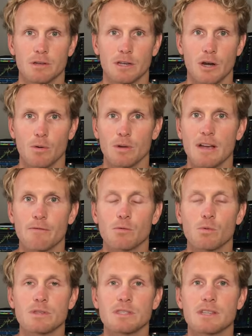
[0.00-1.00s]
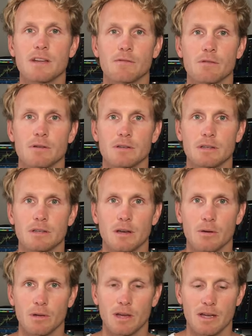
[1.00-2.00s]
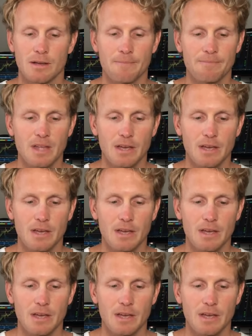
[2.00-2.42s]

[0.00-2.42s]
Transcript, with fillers: You know, everyone's different, okay?